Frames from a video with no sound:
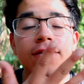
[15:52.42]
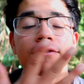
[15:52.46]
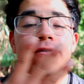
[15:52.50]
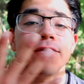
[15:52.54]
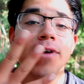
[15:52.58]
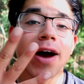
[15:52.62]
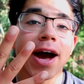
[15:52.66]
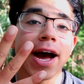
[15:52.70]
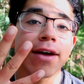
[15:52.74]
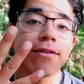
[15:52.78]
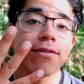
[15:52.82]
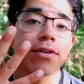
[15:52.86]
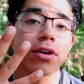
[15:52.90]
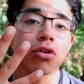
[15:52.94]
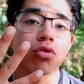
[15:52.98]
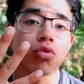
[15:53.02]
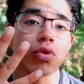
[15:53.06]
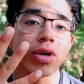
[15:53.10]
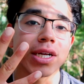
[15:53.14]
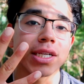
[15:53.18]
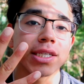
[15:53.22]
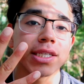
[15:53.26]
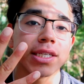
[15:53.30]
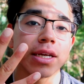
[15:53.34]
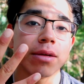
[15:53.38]
5
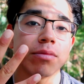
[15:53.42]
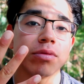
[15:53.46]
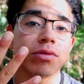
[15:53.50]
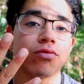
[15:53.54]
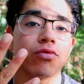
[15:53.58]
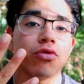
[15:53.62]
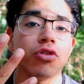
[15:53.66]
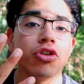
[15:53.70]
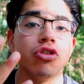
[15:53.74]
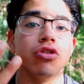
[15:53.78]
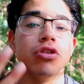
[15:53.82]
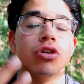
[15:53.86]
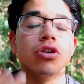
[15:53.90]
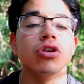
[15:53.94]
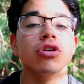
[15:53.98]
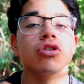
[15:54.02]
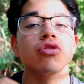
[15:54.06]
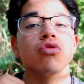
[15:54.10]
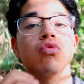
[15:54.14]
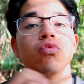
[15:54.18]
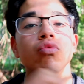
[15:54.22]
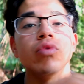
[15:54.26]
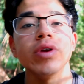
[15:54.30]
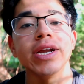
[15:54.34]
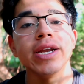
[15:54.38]
quick tips for you to
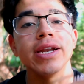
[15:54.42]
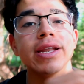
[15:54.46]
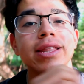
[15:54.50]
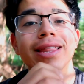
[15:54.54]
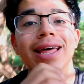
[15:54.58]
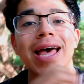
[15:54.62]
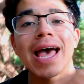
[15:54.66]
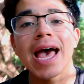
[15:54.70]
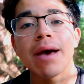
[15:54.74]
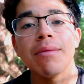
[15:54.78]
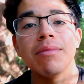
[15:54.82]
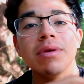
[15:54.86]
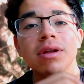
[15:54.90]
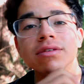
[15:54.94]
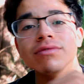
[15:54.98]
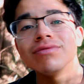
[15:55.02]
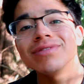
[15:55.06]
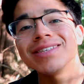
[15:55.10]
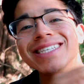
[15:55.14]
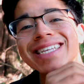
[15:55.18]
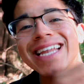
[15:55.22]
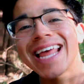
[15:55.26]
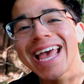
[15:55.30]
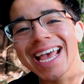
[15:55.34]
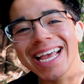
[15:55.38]
rid the habit of
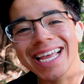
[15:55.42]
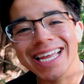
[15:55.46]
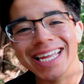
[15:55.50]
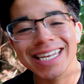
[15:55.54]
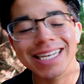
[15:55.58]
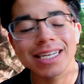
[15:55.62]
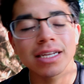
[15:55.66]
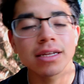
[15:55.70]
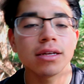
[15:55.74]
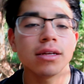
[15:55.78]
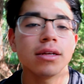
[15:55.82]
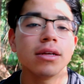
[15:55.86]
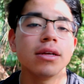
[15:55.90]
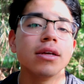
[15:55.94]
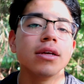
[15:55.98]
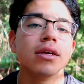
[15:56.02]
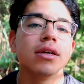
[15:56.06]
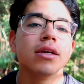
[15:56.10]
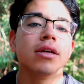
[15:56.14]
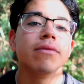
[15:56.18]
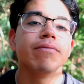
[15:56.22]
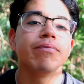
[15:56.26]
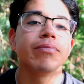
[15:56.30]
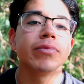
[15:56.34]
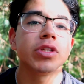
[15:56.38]
snacking.
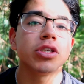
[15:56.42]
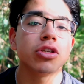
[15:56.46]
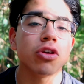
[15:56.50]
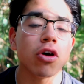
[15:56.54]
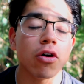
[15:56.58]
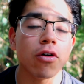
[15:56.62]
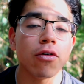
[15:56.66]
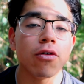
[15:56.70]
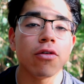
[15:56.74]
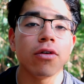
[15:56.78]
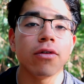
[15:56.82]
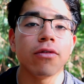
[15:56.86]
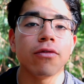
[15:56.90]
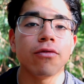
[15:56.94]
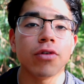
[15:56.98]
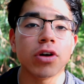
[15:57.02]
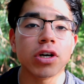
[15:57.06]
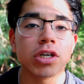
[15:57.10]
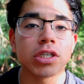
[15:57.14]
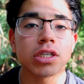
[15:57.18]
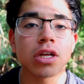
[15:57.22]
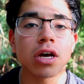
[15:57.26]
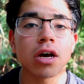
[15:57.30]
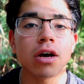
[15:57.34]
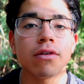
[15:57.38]
So,
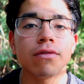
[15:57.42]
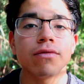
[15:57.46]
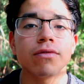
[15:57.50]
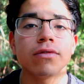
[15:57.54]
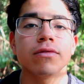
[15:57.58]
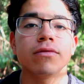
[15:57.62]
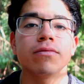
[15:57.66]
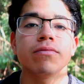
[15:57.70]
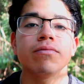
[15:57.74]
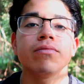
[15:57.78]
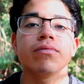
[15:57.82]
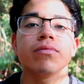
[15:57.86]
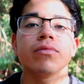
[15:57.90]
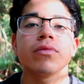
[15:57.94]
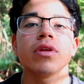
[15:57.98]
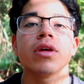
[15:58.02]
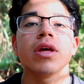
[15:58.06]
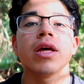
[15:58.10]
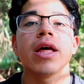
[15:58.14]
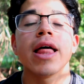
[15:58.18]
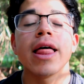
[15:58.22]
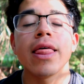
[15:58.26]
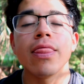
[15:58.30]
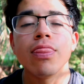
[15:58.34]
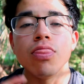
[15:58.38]
first off,
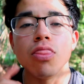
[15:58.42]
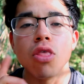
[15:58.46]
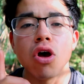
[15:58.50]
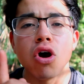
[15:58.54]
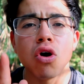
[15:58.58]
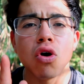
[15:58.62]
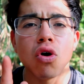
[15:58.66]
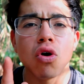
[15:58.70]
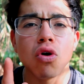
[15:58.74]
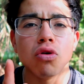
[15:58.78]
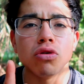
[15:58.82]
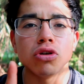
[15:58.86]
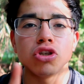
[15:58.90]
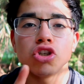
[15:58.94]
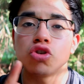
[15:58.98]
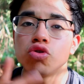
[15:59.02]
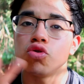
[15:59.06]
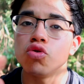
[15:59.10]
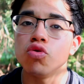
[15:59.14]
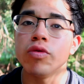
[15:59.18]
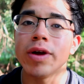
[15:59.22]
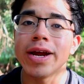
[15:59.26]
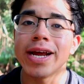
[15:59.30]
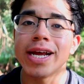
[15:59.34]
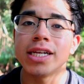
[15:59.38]
no
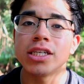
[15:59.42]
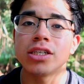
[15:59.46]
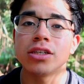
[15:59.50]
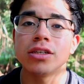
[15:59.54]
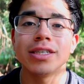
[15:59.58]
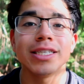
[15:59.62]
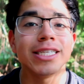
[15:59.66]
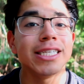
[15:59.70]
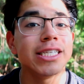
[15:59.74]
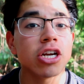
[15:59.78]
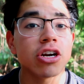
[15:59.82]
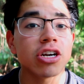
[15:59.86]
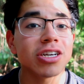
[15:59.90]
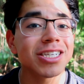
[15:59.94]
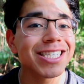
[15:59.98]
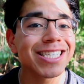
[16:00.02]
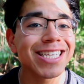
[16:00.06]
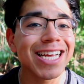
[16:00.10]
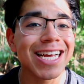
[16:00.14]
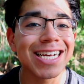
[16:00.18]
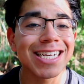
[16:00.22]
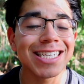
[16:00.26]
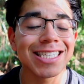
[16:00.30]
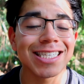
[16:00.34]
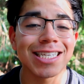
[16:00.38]
true answers. These aren't
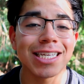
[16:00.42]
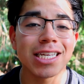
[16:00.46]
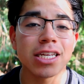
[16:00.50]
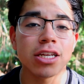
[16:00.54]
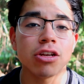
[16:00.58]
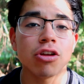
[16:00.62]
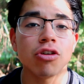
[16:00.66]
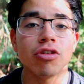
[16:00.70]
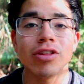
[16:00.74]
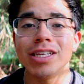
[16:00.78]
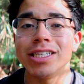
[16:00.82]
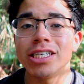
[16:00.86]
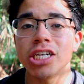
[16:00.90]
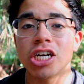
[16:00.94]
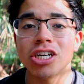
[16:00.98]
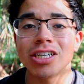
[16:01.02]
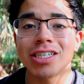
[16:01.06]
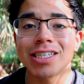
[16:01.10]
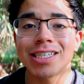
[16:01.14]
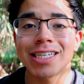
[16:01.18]
sexy, you know, these aren't